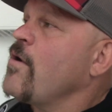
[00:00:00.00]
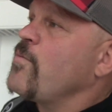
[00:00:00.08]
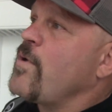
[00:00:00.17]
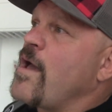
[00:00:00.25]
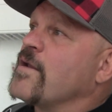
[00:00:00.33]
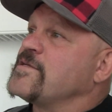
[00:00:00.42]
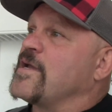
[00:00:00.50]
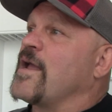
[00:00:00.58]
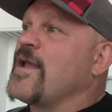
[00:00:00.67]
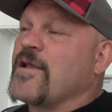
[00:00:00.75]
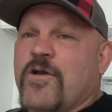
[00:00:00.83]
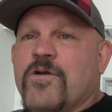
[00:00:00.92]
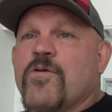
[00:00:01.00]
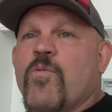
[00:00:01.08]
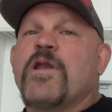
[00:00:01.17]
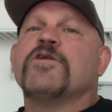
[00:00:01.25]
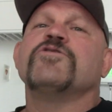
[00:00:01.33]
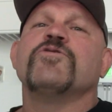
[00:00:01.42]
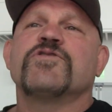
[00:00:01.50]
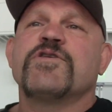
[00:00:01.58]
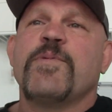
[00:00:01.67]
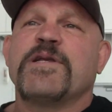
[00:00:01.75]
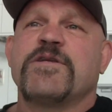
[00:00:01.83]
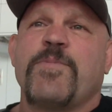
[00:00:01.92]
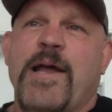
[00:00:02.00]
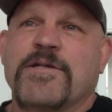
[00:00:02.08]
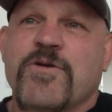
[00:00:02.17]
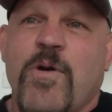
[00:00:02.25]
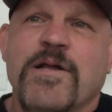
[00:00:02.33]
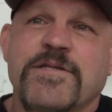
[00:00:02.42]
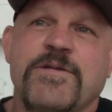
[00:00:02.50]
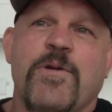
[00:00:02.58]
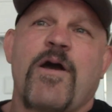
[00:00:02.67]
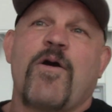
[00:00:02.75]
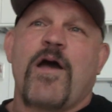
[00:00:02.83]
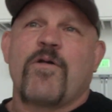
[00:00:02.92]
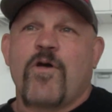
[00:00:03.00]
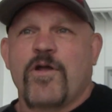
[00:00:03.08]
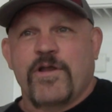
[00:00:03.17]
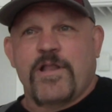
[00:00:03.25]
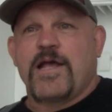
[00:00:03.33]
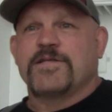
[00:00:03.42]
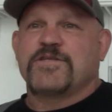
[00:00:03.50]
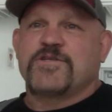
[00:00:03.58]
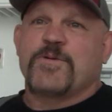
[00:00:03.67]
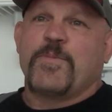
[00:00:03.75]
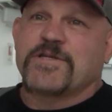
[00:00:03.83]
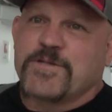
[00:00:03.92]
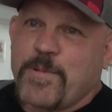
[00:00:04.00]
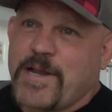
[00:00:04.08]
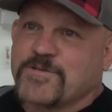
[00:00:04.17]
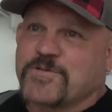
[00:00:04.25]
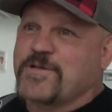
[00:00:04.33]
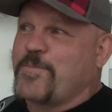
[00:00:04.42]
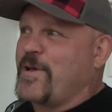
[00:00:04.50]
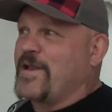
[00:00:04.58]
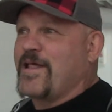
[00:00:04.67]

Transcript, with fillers: Reality check. Hey, why don't you do a submission match? Go out and see how long you last a submission match with somebody.